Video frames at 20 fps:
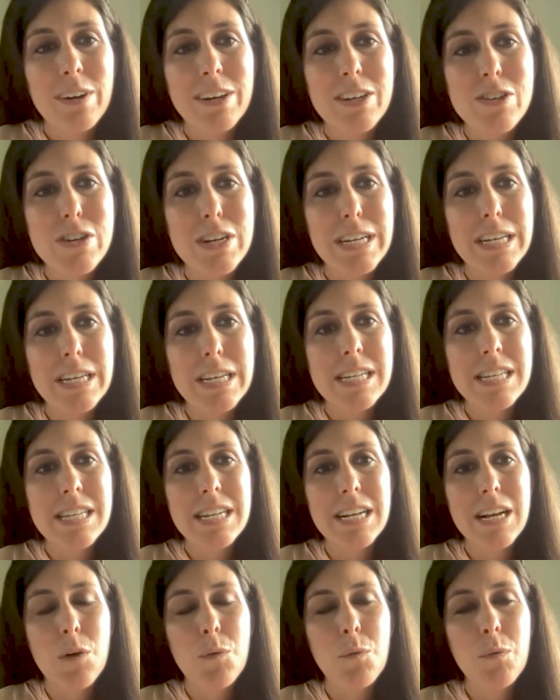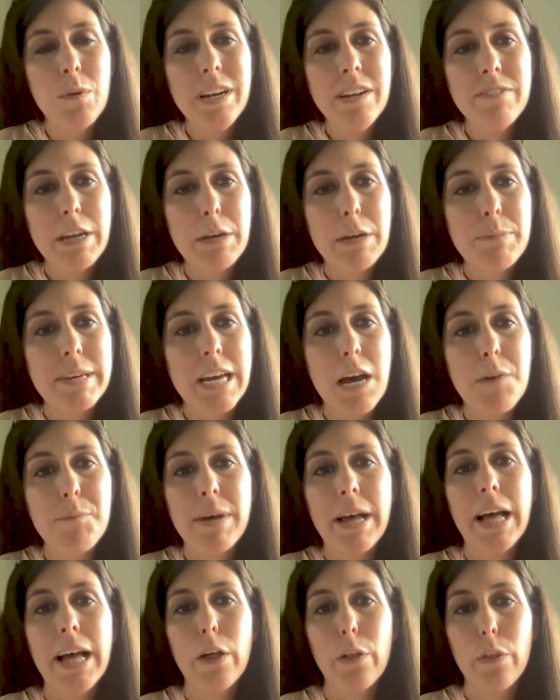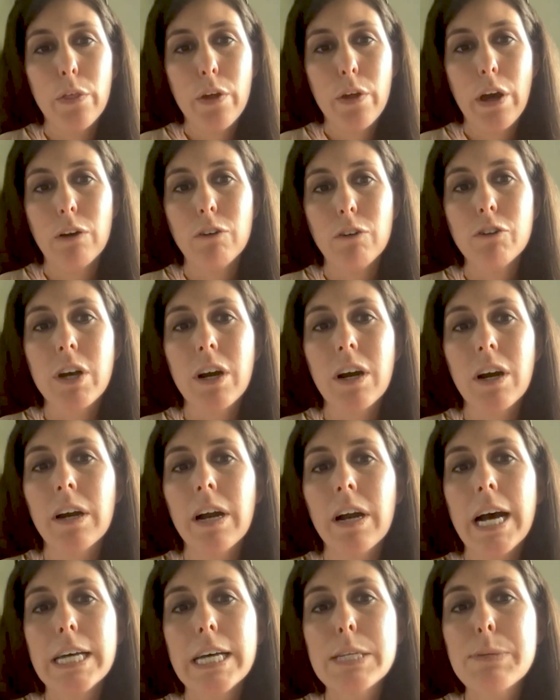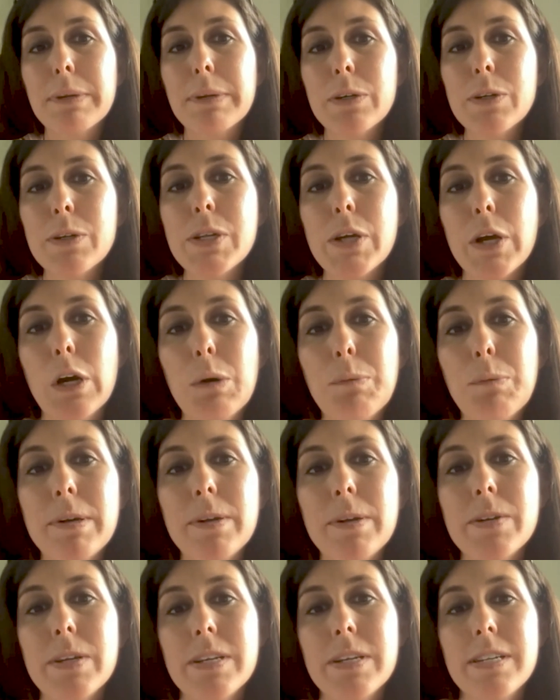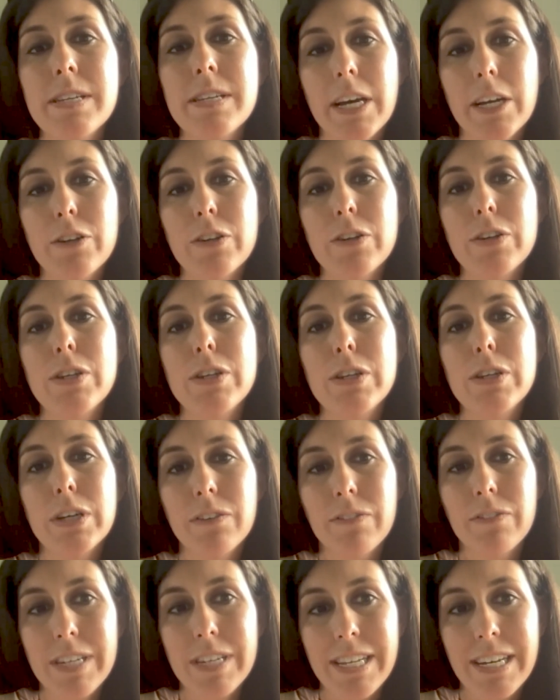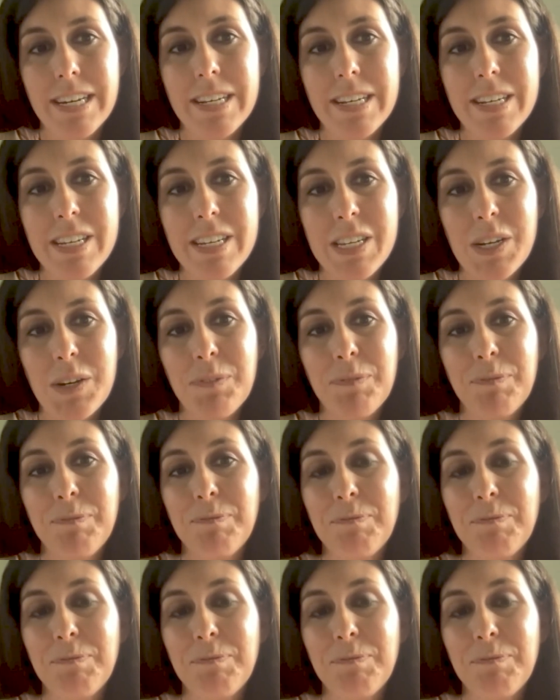question is, what if I become a health coach? Are hospitals open to such services?